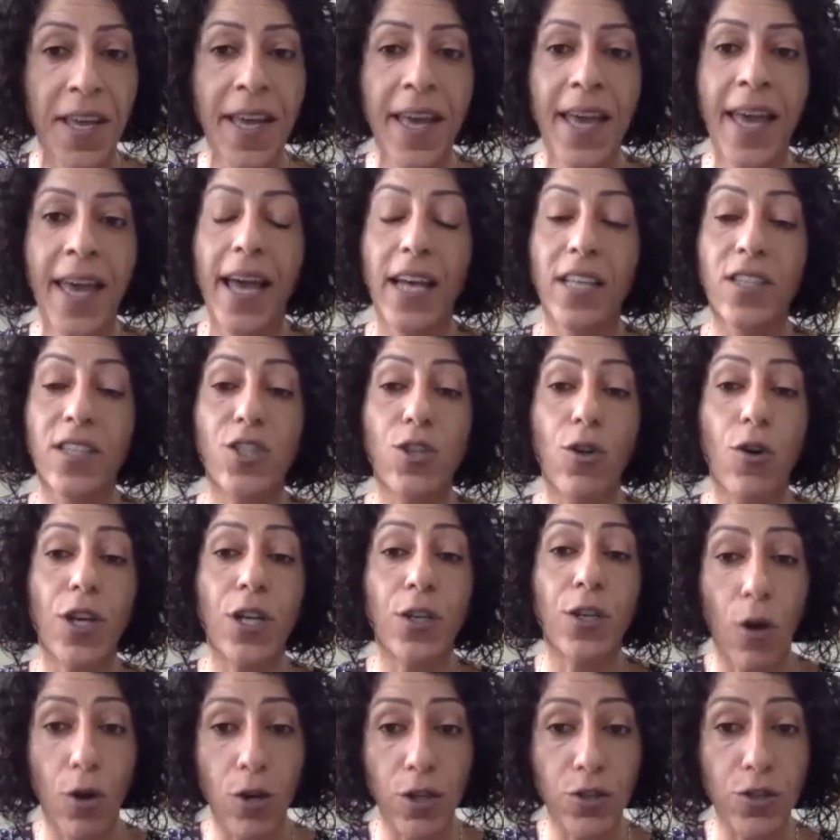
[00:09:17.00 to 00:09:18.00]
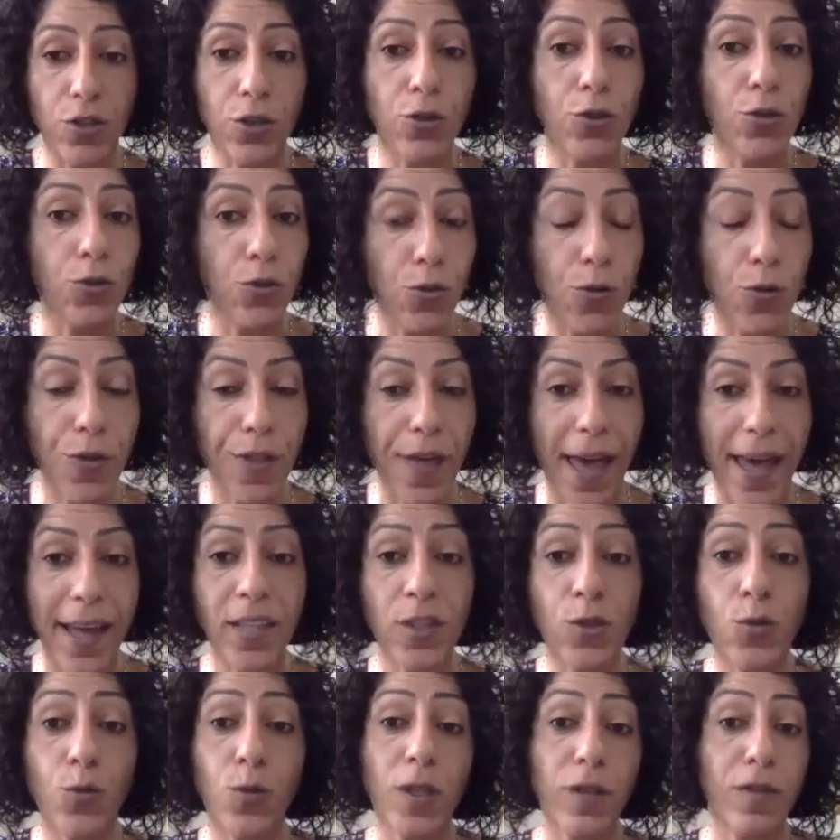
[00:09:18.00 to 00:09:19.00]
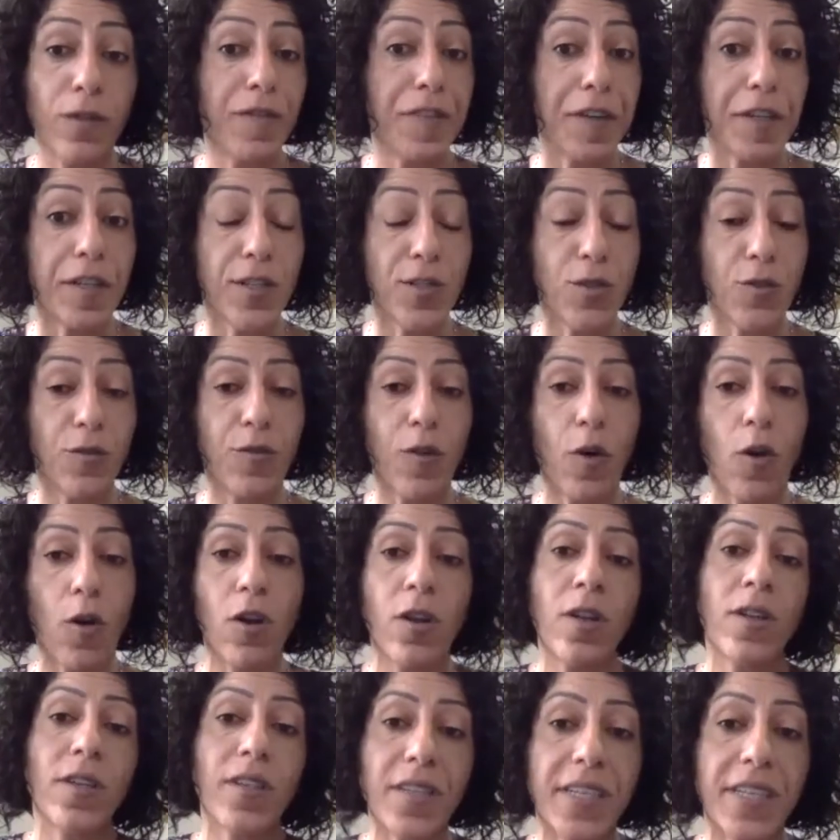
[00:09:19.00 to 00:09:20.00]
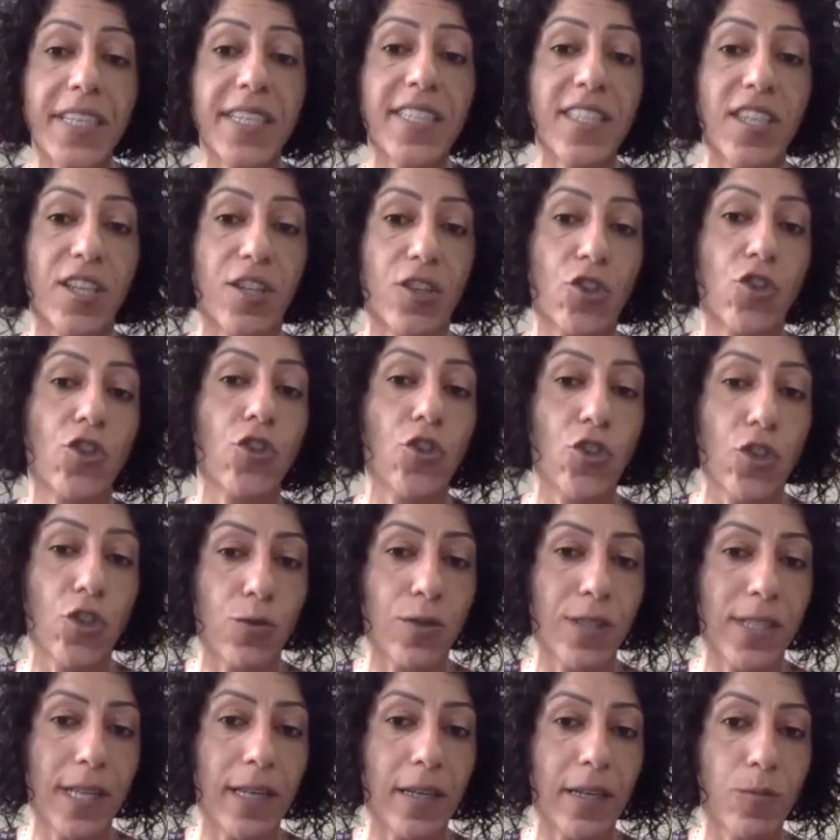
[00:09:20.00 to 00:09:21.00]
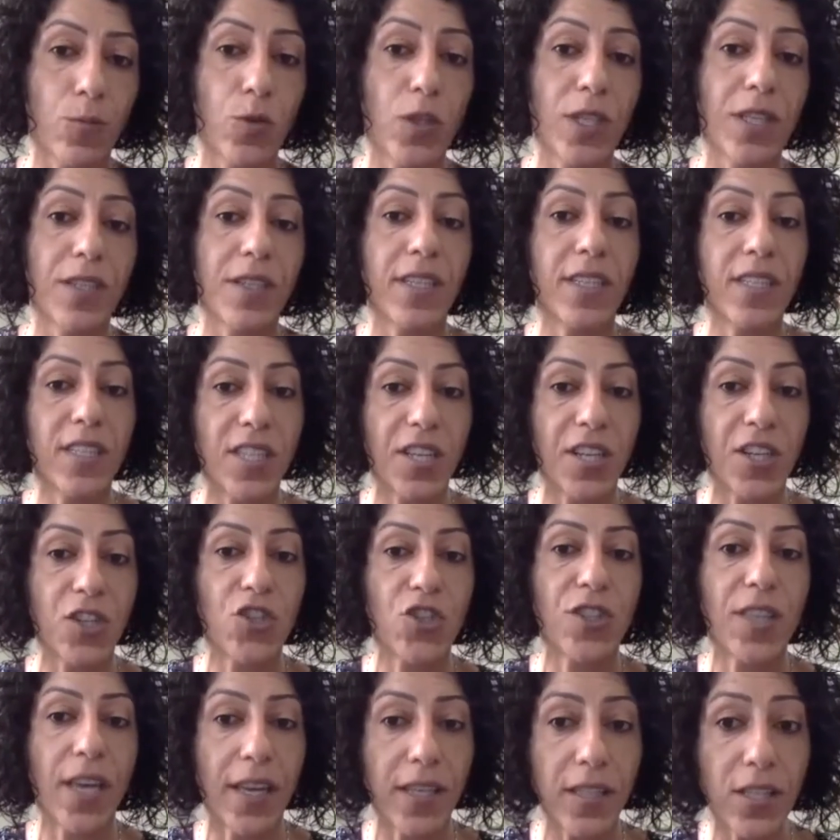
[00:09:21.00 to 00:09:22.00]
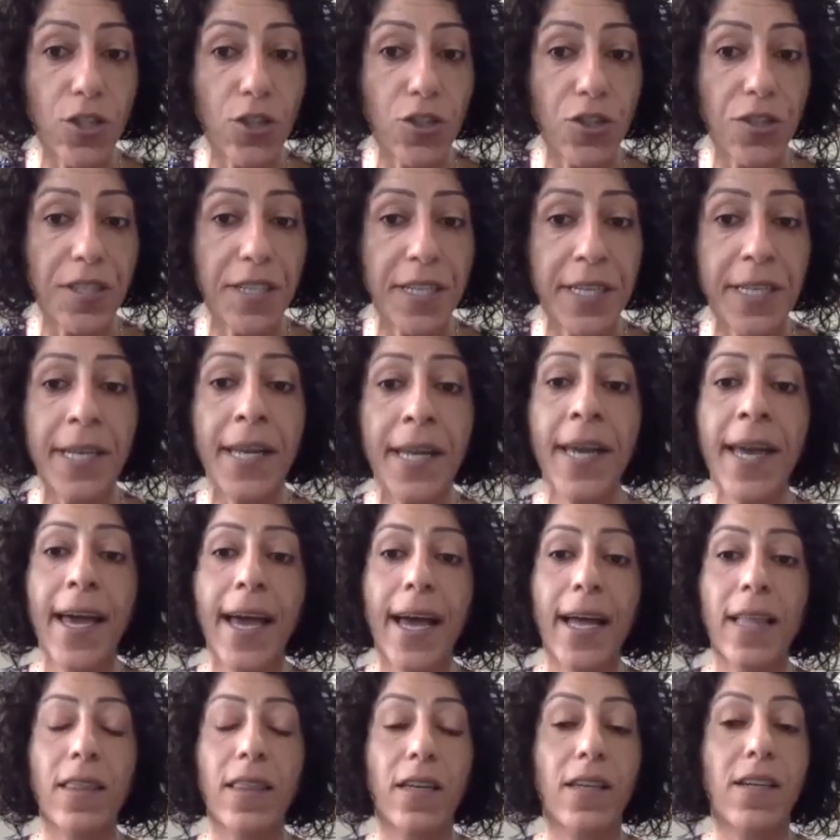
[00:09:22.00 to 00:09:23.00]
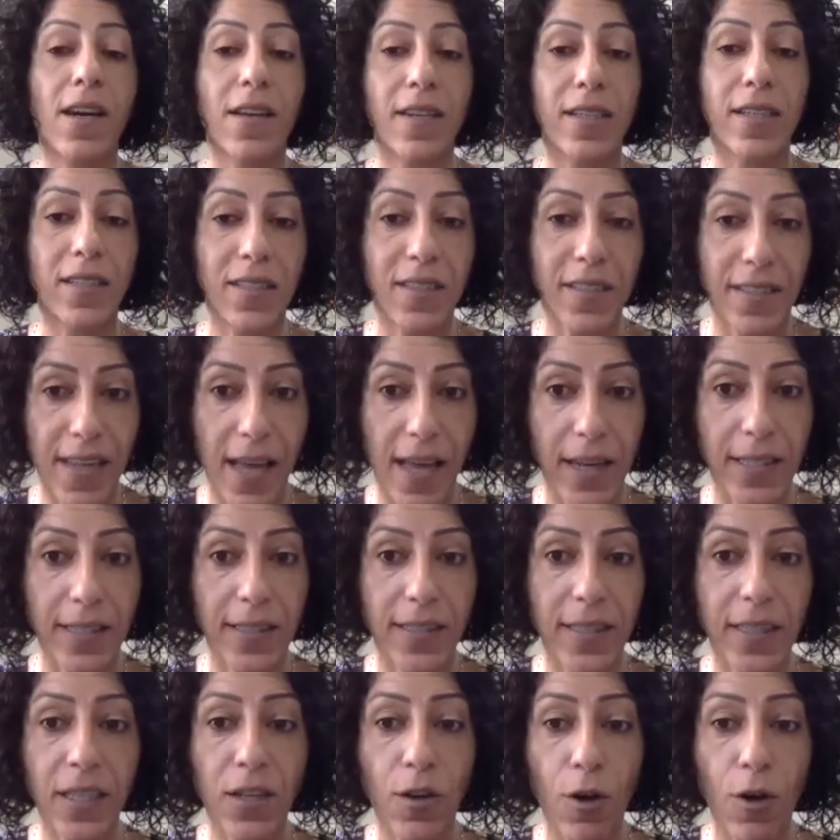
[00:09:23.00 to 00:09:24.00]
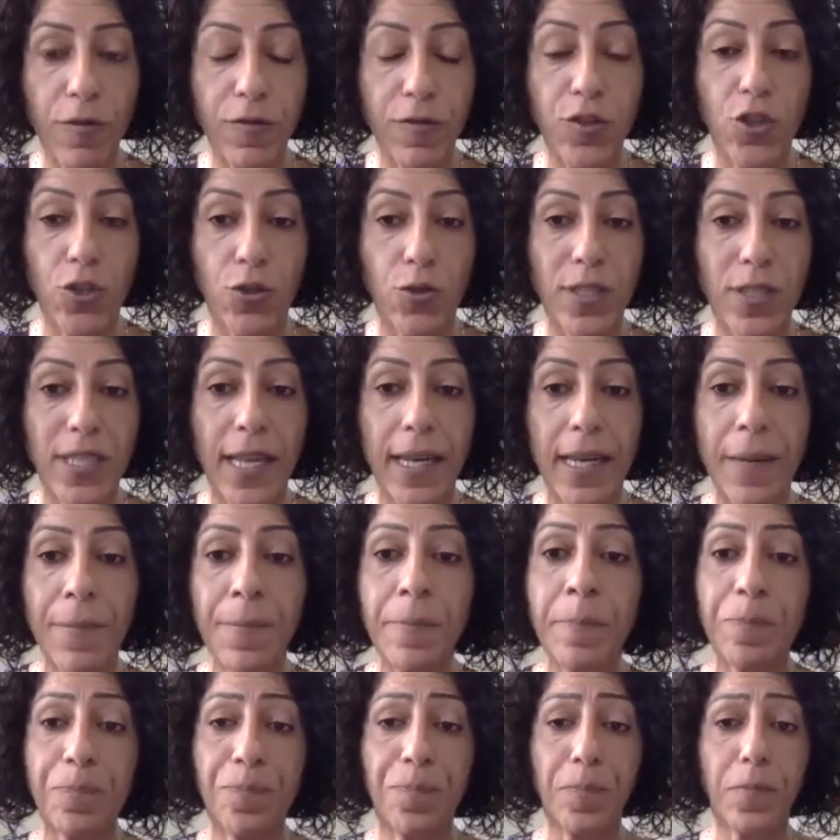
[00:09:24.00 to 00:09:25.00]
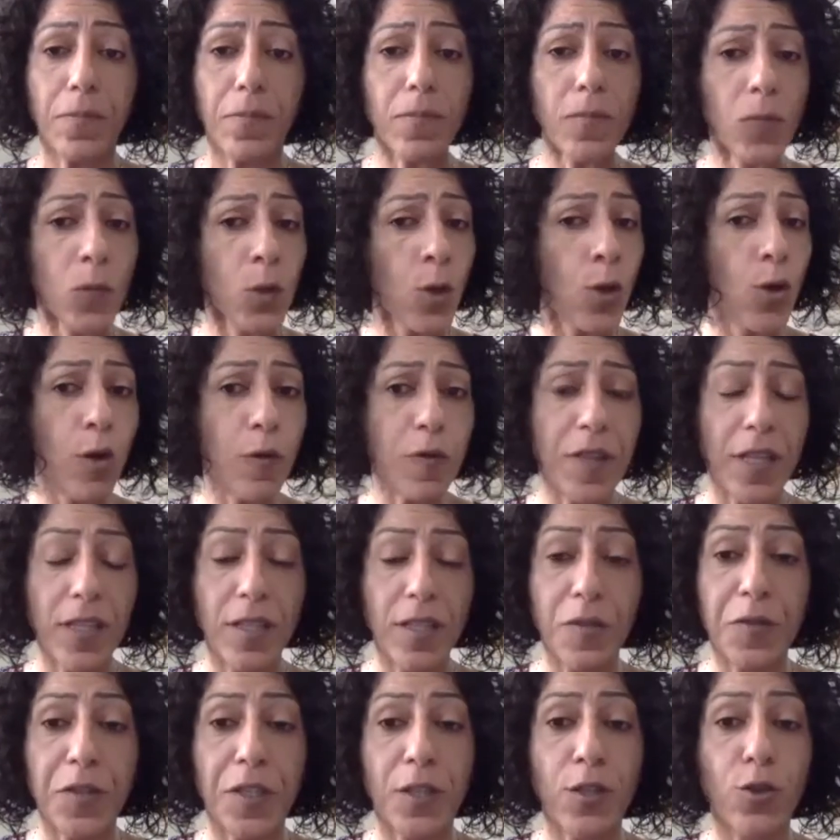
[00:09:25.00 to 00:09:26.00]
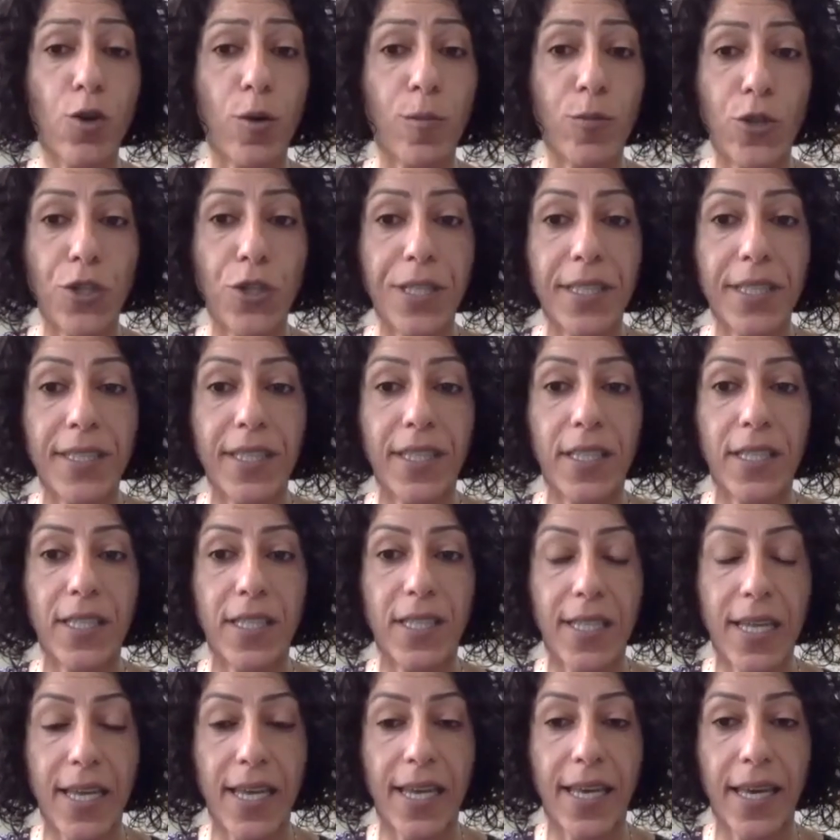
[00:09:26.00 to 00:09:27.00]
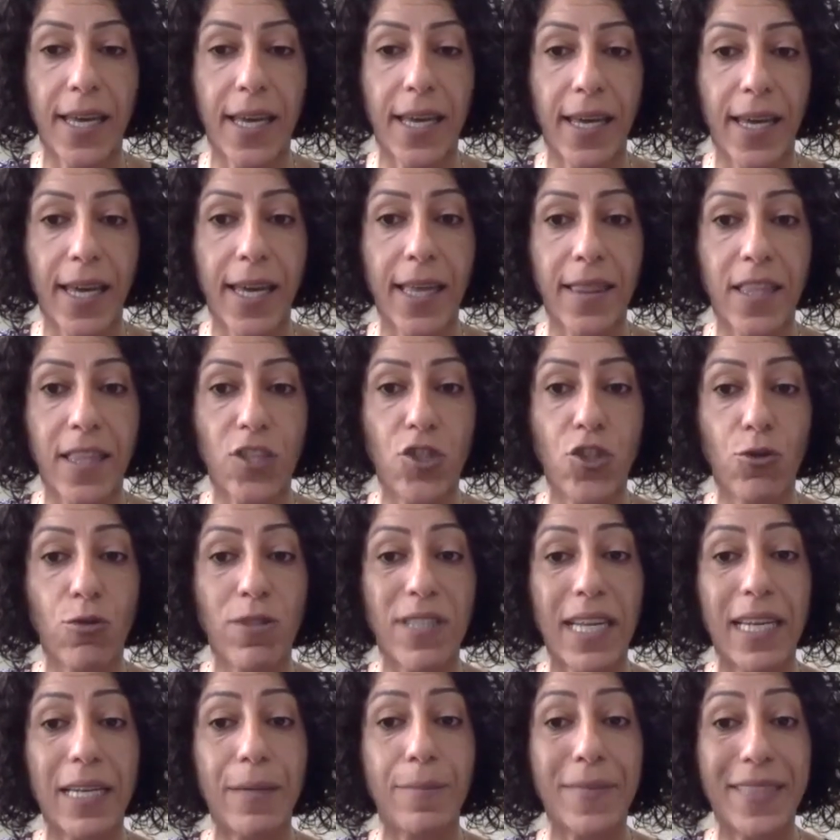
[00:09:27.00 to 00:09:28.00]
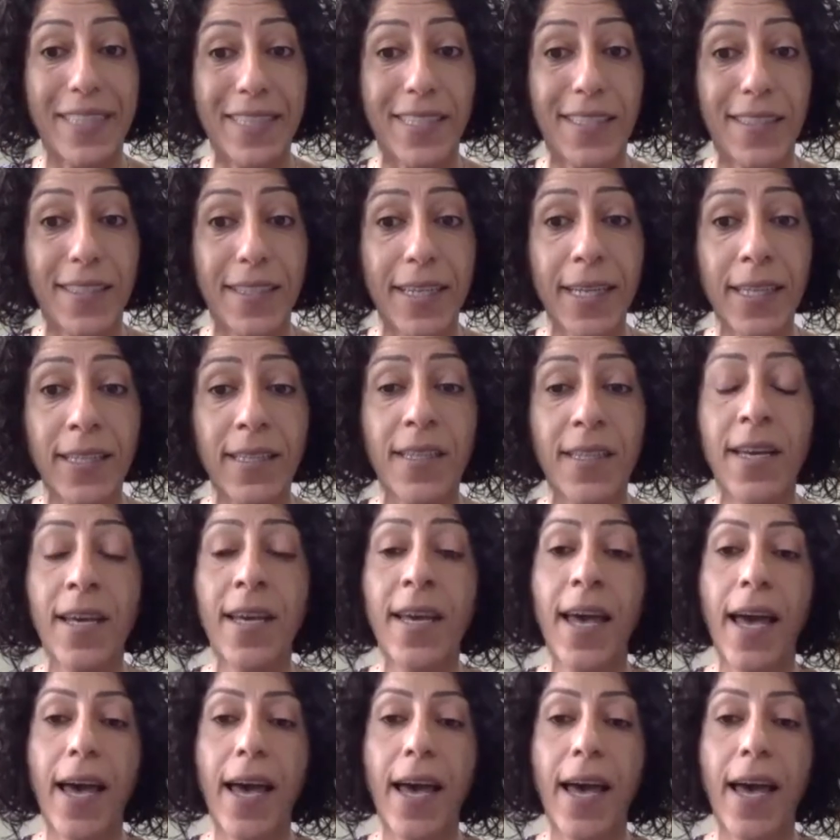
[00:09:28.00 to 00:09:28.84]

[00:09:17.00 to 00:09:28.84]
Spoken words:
And so in order to do that, we first of all research Jerusalem. We research the history and the current reality of Jerusalem, of the different communities in the Jerusalem district.